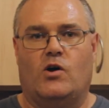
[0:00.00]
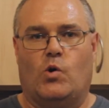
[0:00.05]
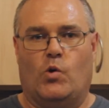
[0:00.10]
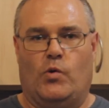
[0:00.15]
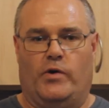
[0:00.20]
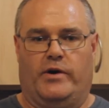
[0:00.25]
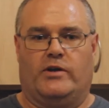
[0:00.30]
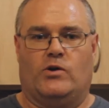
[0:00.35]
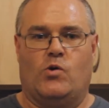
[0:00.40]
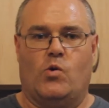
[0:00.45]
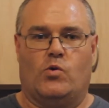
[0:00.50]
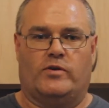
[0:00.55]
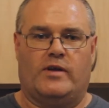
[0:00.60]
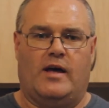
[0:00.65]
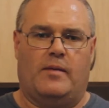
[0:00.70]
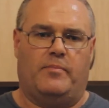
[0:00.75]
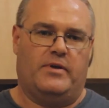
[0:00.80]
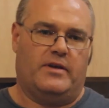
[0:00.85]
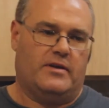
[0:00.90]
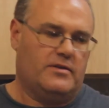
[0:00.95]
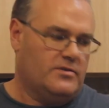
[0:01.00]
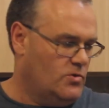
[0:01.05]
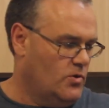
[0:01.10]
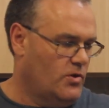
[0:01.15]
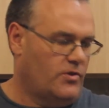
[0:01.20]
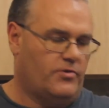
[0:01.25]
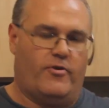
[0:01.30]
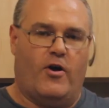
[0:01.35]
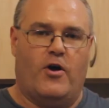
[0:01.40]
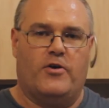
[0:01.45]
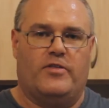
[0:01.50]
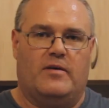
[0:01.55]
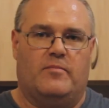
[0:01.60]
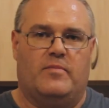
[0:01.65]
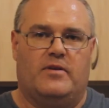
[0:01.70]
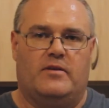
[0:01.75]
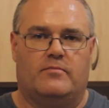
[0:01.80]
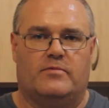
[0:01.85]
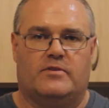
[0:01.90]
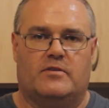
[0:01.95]
already cooked up, you can sort of throw
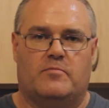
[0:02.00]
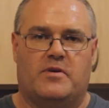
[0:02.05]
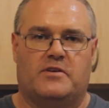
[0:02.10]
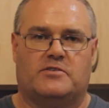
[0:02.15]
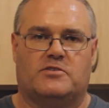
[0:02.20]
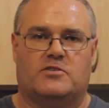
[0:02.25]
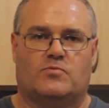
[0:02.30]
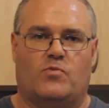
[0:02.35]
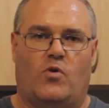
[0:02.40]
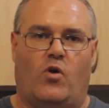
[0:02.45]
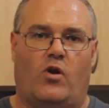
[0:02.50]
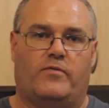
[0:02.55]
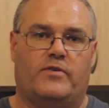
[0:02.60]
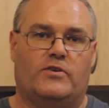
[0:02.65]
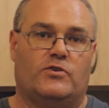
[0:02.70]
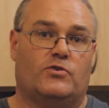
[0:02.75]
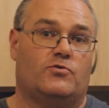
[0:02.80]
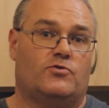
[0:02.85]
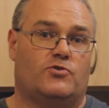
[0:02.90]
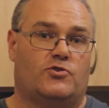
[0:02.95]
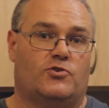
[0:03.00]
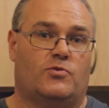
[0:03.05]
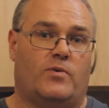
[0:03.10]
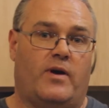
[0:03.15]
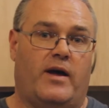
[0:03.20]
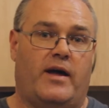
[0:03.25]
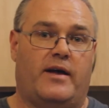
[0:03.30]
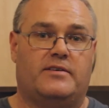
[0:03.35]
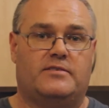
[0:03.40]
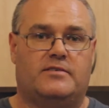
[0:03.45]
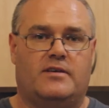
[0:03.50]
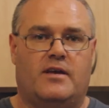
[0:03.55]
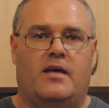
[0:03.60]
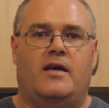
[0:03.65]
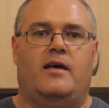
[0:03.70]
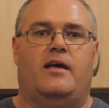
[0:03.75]
them into the mix as well if you do two eggs,